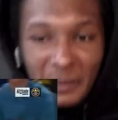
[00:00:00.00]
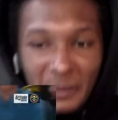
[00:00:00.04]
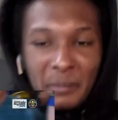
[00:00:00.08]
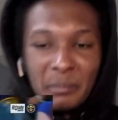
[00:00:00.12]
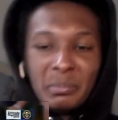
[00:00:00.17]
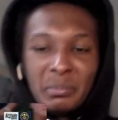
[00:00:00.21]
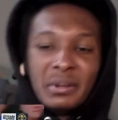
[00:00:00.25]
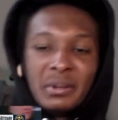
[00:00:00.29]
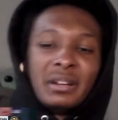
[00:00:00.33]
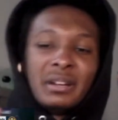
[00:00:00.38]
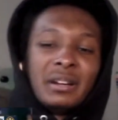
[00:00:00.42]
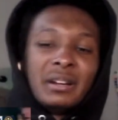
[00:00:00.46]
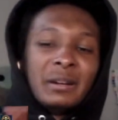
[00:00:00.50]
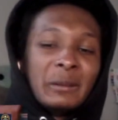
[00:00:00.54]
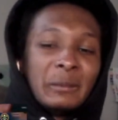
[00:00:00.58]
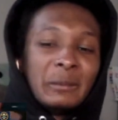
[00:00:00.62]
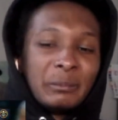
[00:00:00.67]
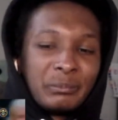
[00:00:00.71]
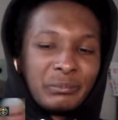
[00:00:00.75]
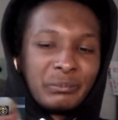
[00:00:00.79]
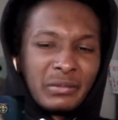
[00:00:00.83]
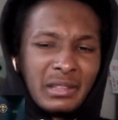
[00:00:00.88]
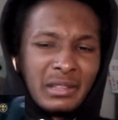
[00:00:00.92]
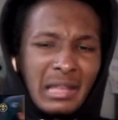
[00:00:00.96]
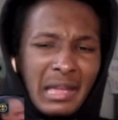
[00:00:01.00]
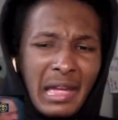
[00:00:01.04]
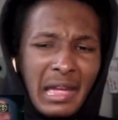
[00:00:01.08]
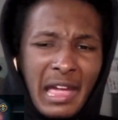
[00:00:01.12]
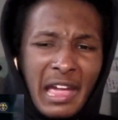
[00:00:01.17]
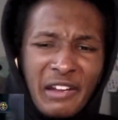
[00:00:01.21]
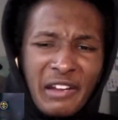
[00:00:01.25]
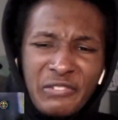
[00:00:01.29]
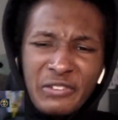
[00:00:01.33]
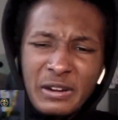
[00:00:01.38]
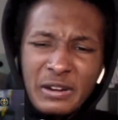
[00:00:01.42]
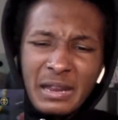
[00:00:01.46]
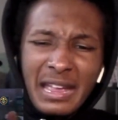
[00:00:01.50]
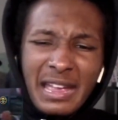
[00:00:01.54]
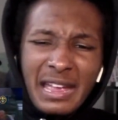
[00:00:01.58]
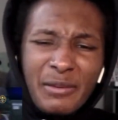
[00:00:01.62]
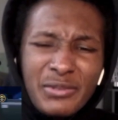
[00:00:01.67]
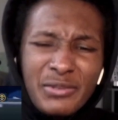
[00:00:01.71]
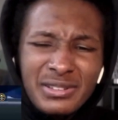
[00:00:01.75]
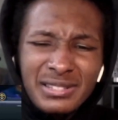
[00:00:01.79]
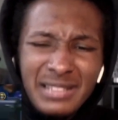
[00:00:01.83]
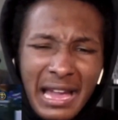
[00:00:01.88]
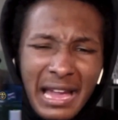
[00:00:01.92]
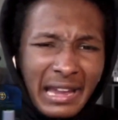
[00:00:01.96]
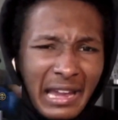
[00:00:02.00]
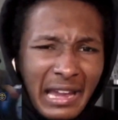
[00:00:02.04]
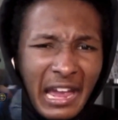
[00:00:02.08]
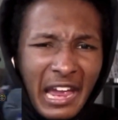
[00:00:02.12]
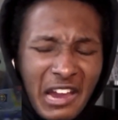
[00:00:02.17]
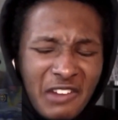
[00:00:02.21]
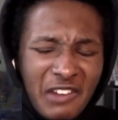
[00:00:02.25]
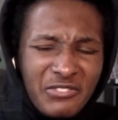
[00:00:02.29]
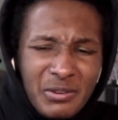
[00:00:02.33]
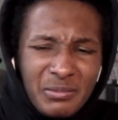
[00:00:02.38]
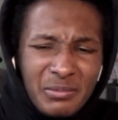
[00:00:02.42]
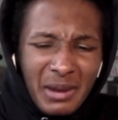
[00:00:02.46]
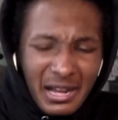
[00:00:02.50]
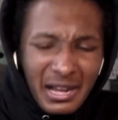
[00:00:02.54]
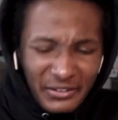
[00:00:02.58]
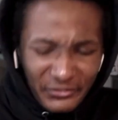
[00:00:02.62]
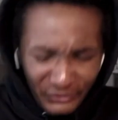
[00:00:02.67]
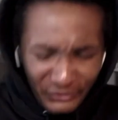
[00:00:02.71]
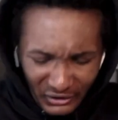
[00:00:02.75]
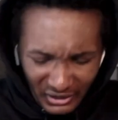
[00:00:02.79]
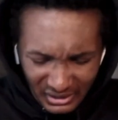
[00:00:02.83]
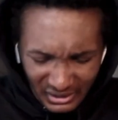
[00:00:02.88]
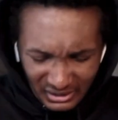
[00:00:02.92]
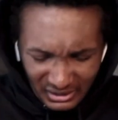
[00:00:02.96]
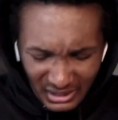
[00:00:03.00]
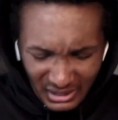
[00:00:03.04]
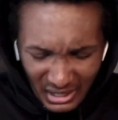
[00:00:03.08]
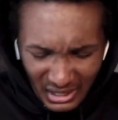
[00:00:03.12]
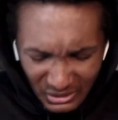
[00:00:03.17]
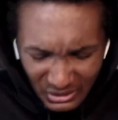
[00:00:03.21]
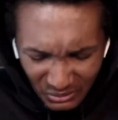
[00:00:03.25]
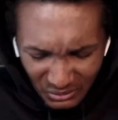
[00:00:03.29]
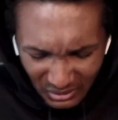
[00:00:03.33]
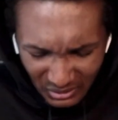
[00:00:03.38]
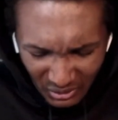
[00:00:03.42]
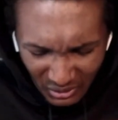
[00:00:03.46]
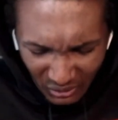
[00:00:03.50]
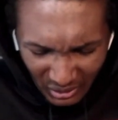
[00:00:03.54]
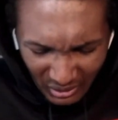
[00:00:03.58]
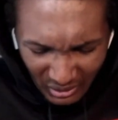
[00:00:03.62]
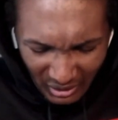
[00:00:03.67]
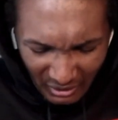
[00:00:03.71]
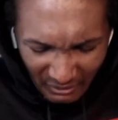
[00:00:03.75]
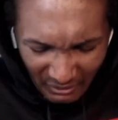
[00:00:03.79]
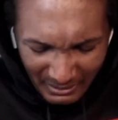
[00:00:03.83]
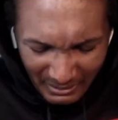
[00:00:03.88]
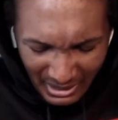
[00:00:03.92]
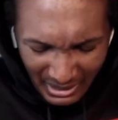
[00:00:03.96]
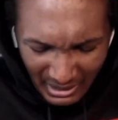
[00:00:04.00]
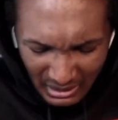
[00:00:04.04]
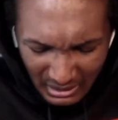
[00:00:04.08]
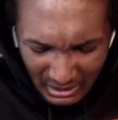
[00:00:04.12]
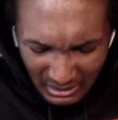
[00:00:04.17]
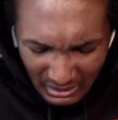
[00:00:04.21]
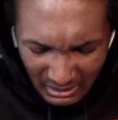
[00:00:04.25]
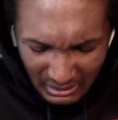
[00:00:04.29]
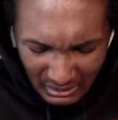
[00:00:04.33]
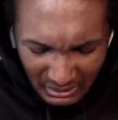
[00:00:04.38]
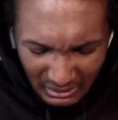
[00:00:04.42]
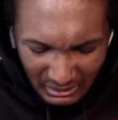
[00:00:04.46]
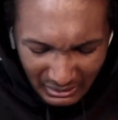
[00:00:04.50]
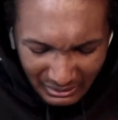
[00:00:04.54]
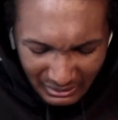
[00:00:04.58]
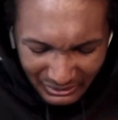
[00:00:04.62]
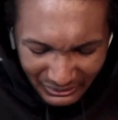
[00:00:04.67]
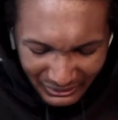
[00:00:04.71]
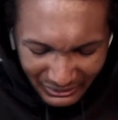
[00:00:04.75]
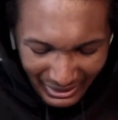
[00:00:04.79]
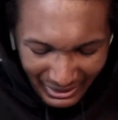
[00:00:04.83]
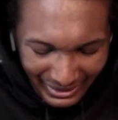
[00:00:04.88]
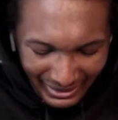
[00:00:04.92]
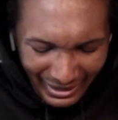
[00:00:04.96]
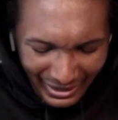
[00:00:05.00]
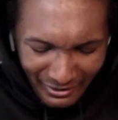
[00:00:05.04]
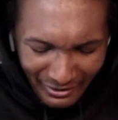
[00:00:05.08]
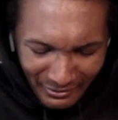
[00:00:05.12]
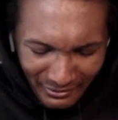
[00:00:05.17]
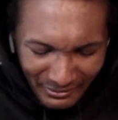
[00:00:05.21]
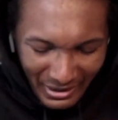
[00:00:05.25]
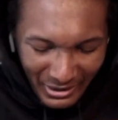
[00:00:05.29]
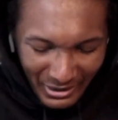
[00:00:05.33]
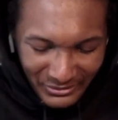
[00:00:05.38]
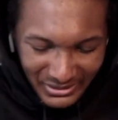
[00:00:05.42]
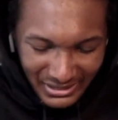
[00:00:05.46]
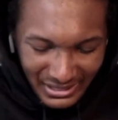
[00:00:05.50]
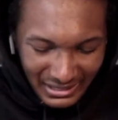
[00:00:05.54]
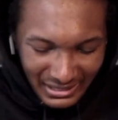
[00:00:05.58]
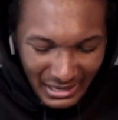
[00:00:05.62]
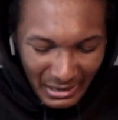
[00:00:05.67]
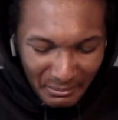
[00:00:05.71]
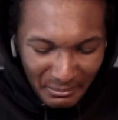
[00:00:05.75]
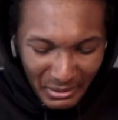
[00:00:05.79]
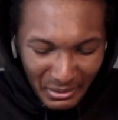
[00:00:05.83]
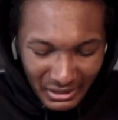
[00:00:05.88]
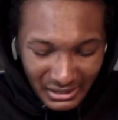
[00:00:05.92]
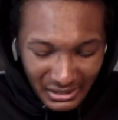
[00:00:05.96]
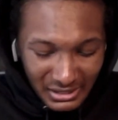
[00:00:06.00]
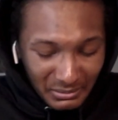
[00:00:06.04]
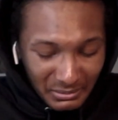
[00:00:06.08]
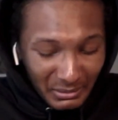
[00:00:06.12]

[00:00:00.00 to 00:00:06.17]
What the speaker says: But it was like everybody for the Suns was going off, man. Like everybody was getting their buckets.